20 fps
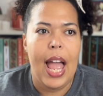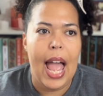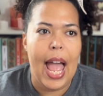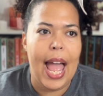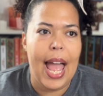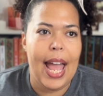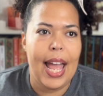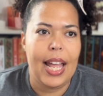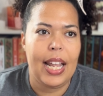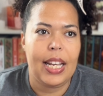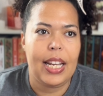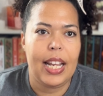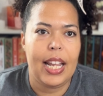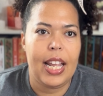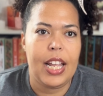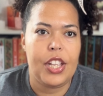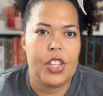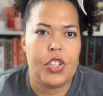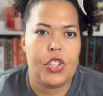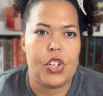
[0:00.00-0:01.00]
and
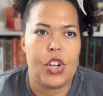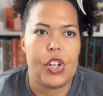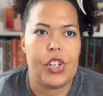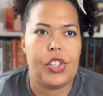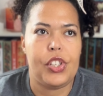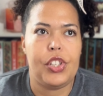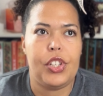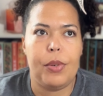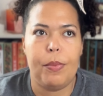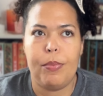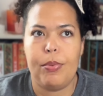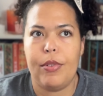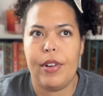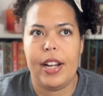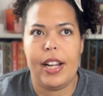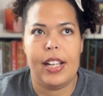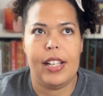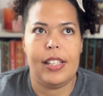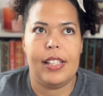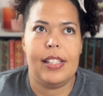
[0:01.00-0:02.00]
it just
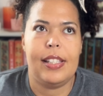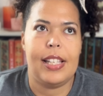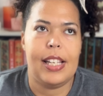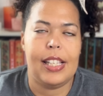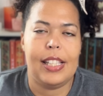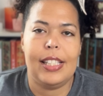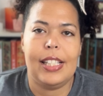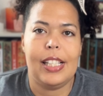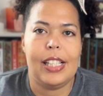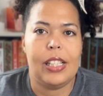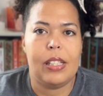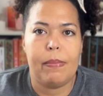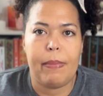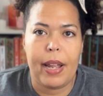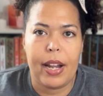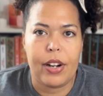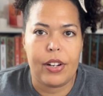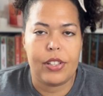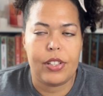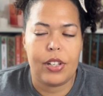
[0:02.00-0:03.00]
brings this
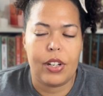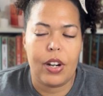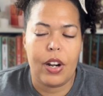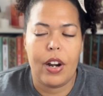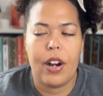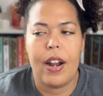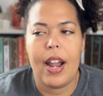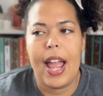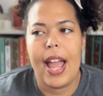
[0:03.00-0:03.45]
despair to her.